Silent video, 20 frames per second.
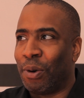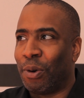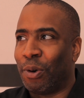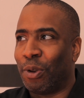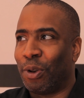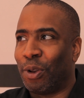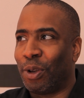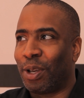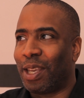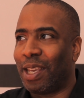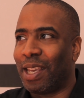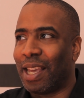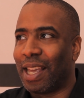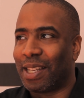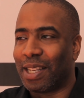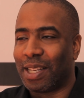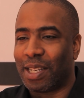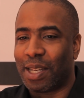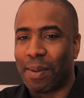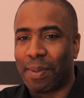looking at
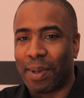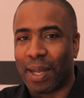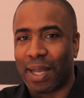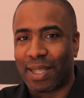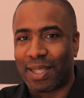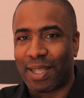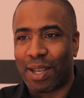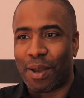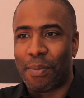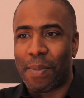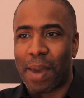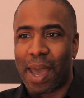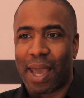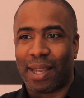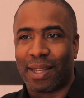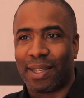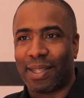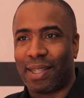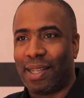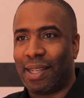the XXL
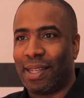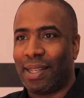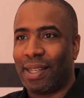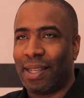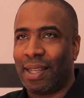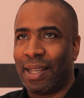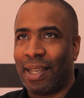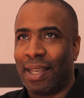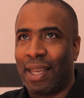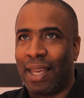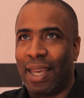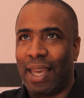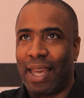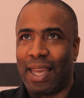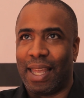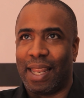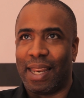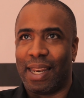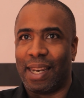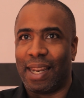magazine,
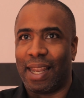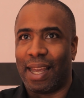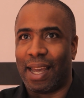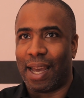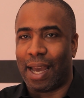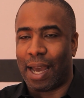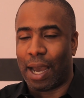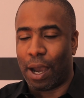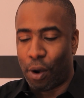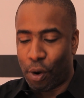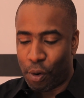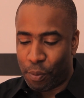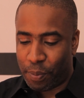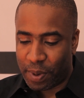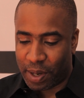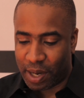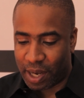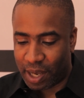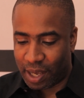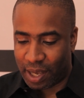and I
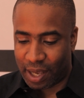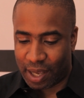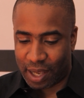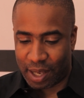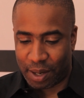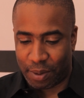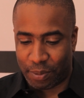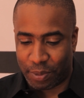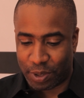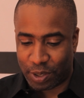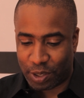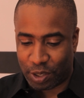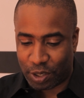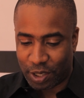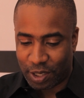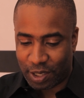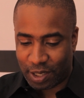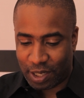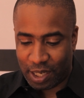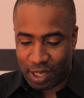opened it and it was
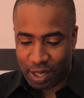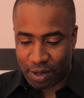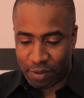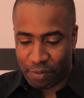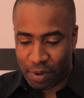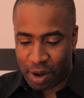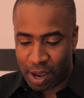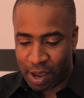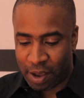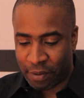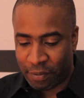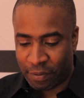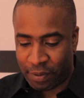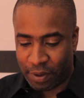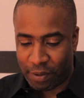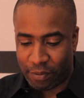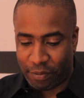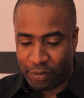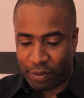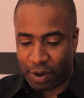Justine and Rev
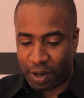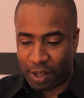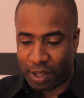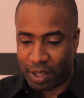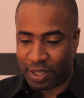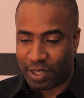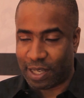in front of this